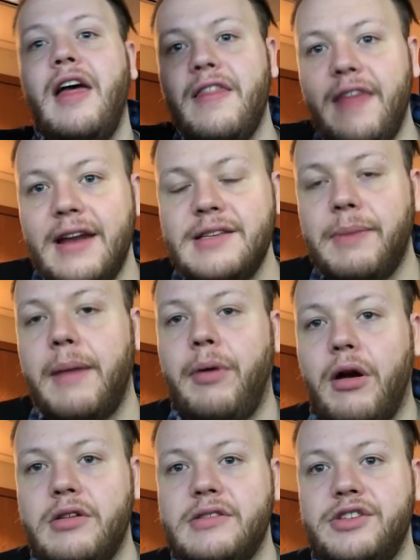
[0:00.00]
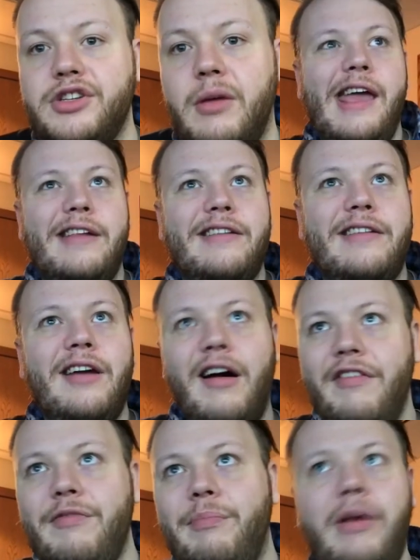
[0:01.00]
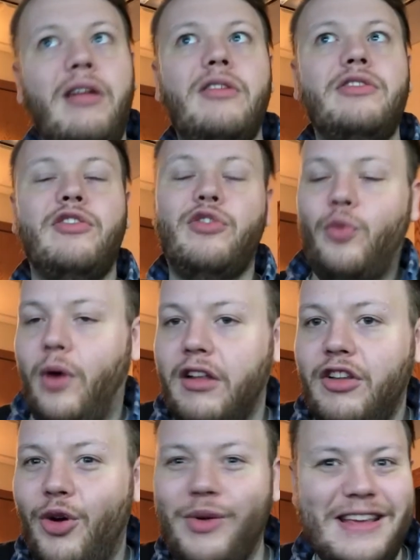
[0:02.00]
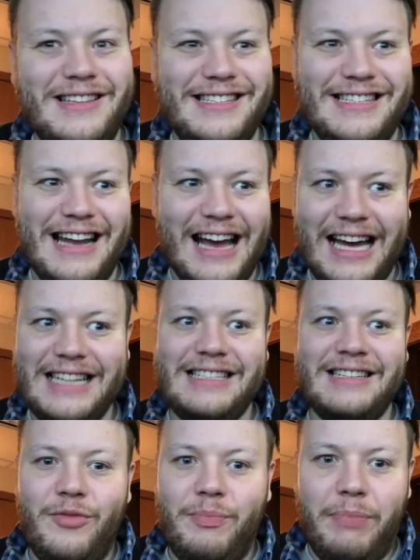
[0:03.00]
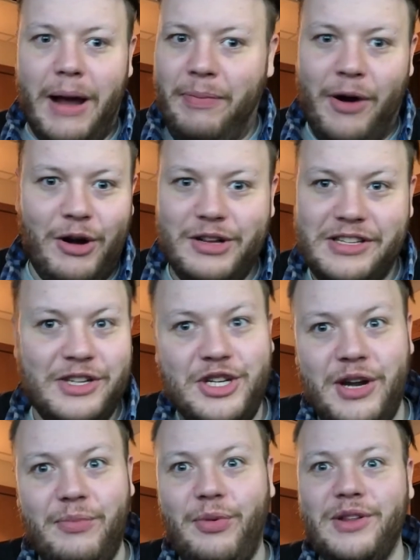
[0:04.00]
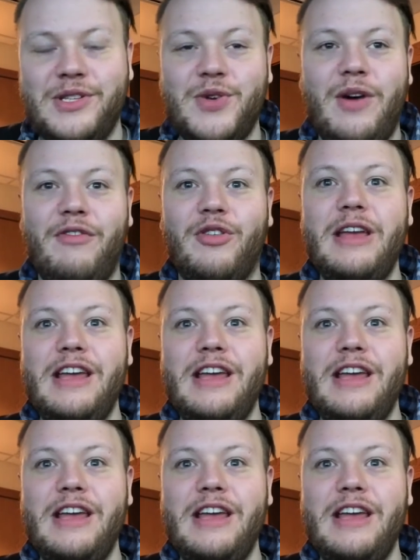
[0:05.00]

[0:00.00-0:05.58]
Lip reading: That is bipartisanship. A tough pill to swallow is not bipartisanship whatsoever.